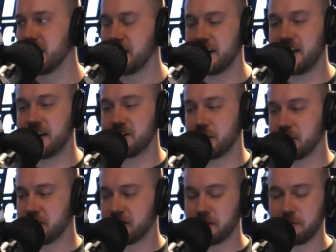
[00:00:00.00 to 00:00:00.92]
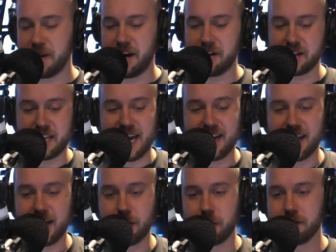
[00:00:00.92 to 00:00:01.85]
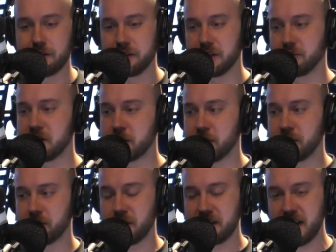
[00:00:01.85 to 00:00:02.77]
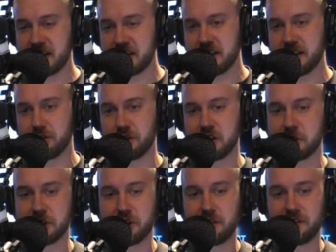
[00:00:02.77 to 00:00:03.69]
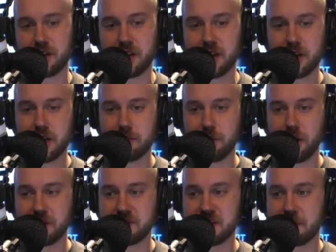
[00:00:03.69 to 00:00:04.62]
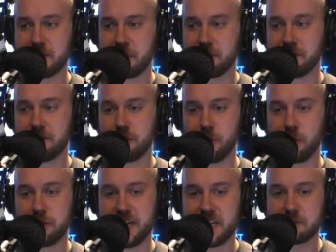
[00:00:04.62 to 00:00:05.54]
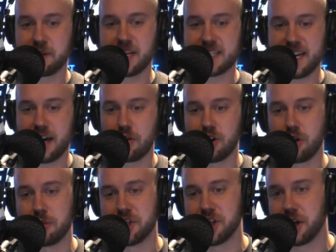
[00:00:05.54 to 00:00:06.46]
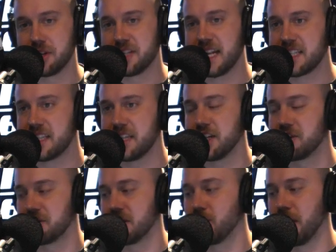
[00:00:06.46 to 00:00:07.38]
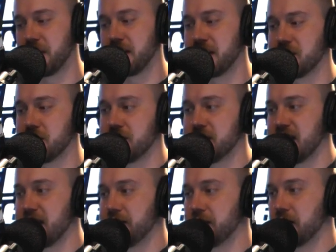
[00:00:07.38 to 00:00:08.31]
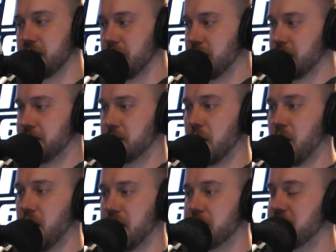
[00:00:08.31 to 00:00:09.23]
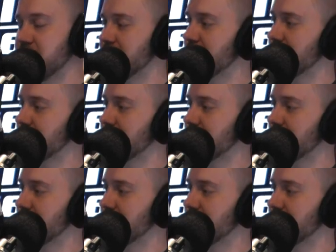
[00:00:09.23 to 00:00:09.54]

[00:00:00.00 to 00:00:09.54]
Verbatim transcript: In, in, terms of comparing the Adelaide offer and the Richmond offer, I th- actually think Richmond's offer might have stumped up a few more picks plus Cal Coleman Jones. That's the interesting one that they turned down for, for mine. But